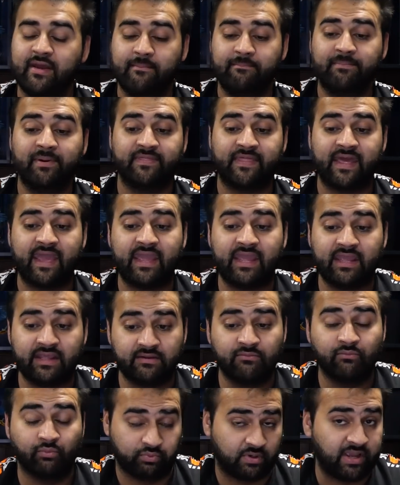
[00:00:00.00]
but
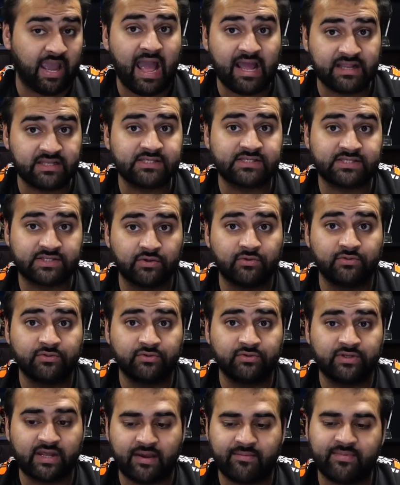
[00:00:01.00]
they can still
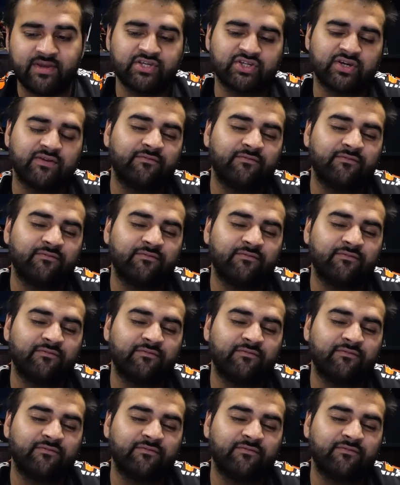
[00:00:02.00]
do damage.